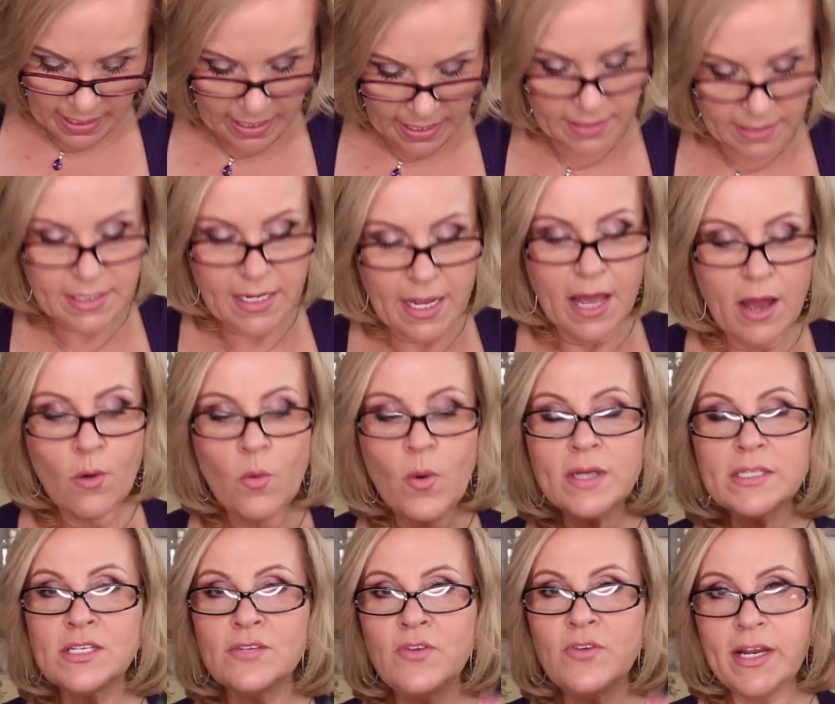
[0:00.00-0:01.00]
And
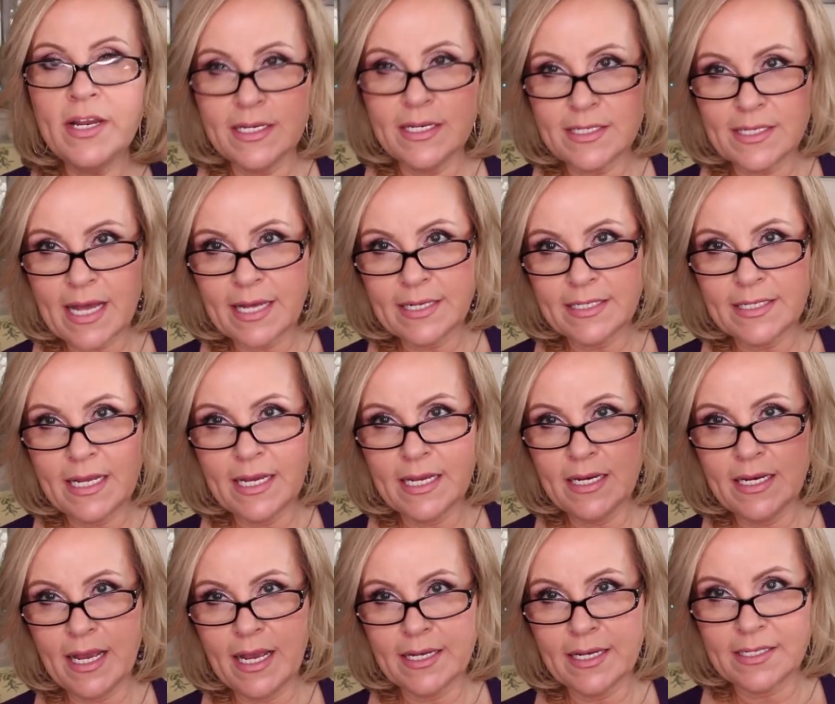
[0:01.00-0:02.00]
what's fun is that
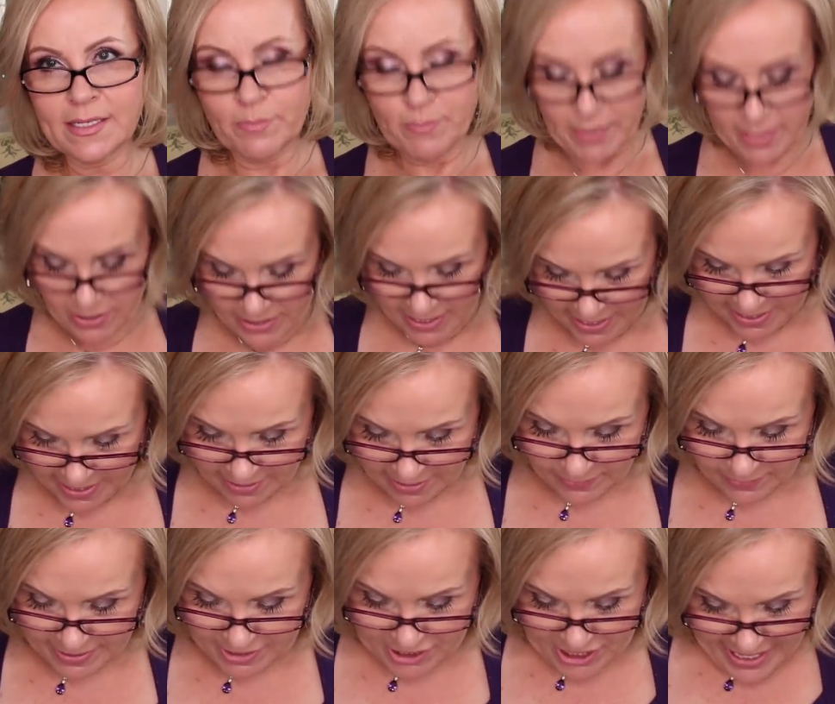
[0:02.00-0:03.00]
tin has a mirror in it,
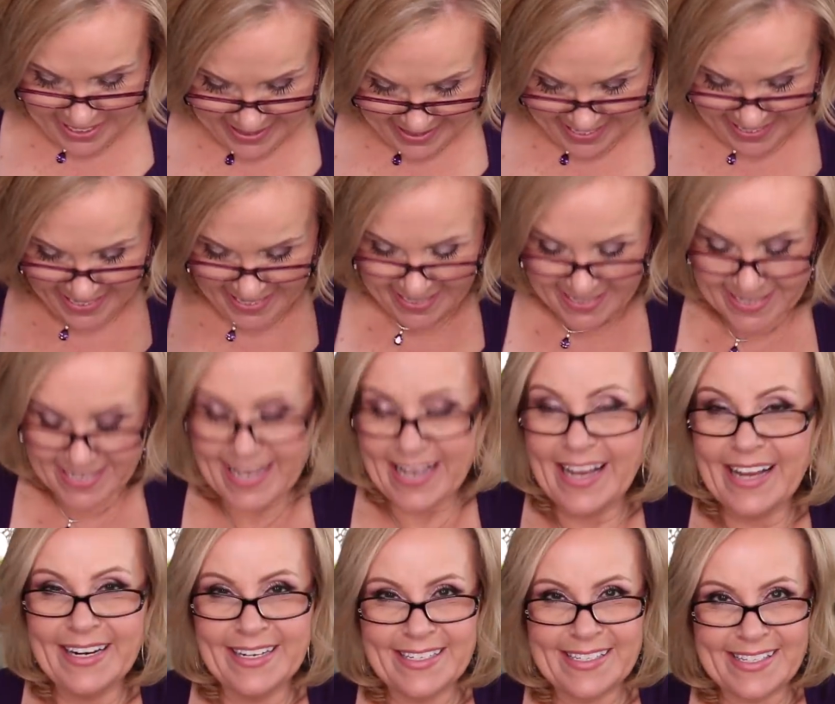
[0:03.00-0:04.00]
which I think is
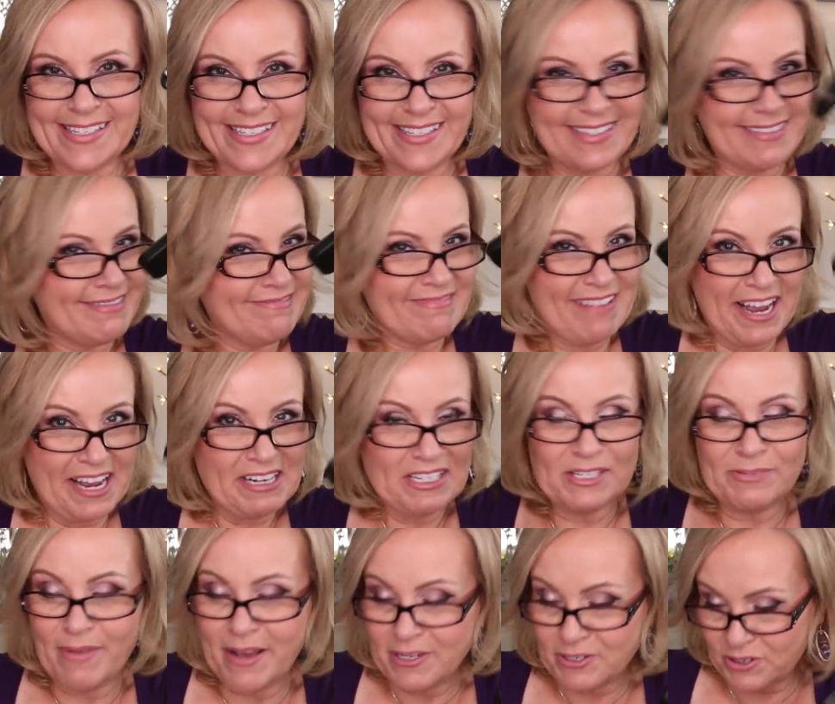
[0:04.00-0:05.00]
kind of
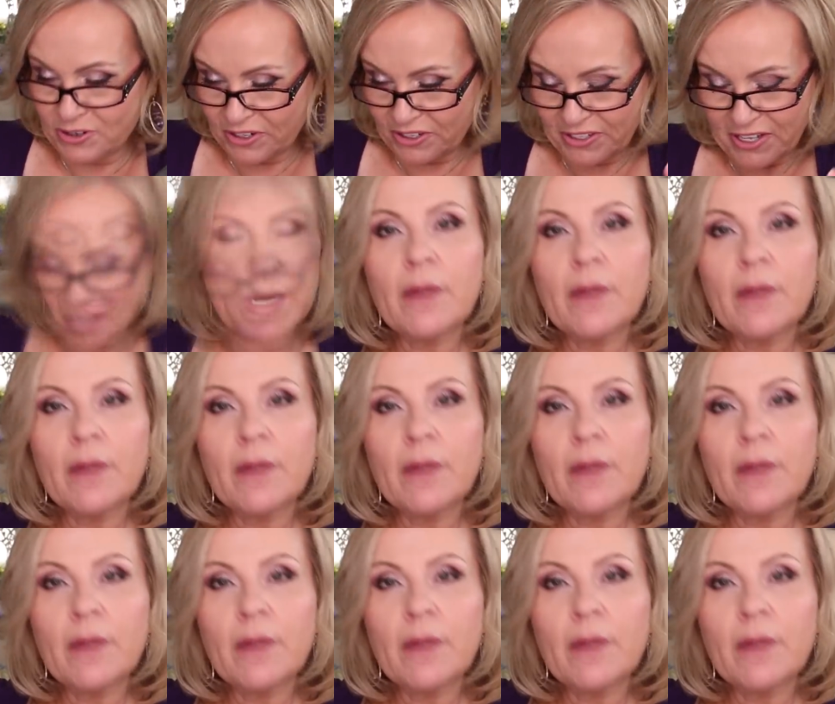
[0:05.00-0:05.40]
special.